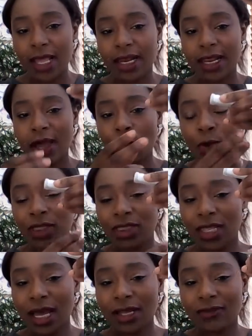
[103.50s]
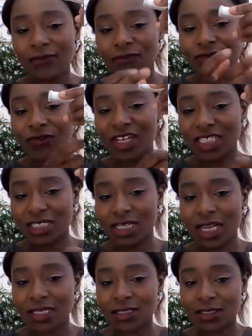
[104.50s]
Now, with that
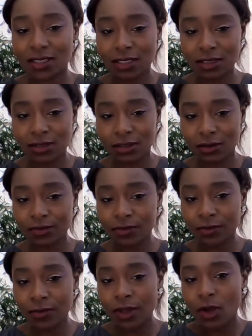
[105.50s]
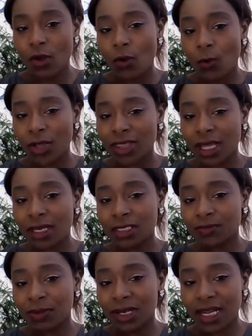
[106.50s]
fishnet system, when that
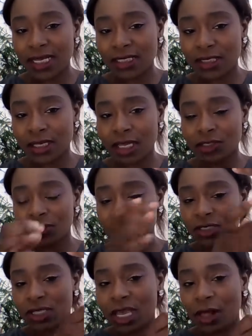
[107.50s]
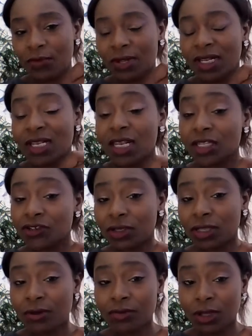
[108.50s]
is placed against your scalp, it
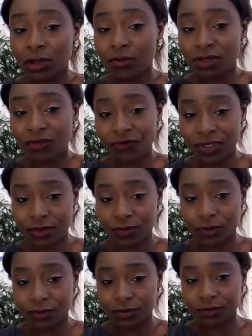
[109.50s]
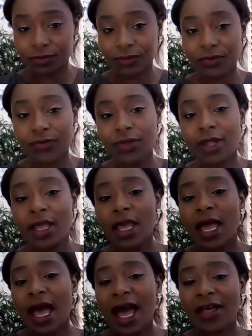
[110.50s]
literally then becomes invisible.
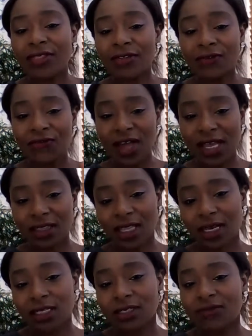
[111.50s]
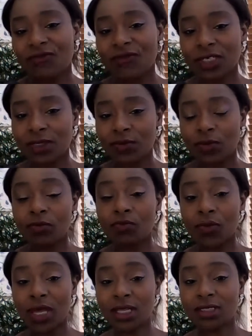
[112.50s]
And the fact that it's invisible
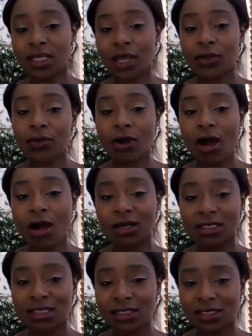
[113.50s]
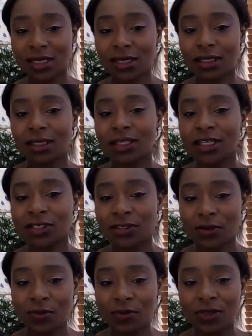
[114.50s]
means that you can't see that there's
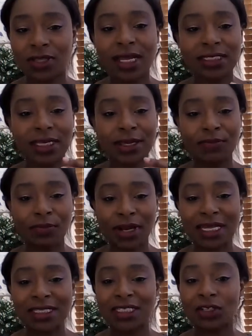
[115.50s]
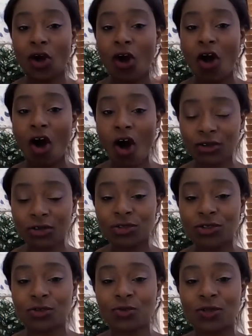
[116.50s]
something that's implanted
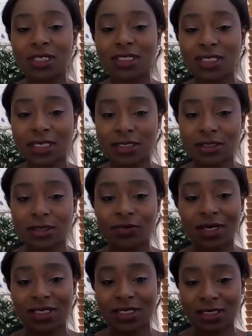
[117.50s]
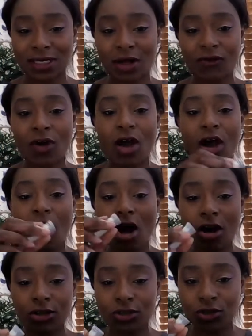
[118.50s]
onto the system itself,
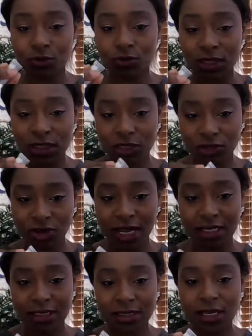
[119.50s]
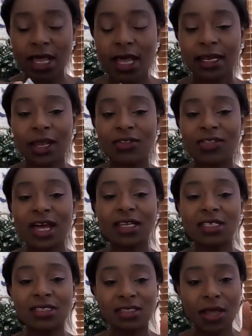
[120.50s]
onto these strands. Now, that is
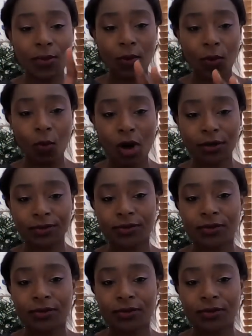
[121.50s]
step one.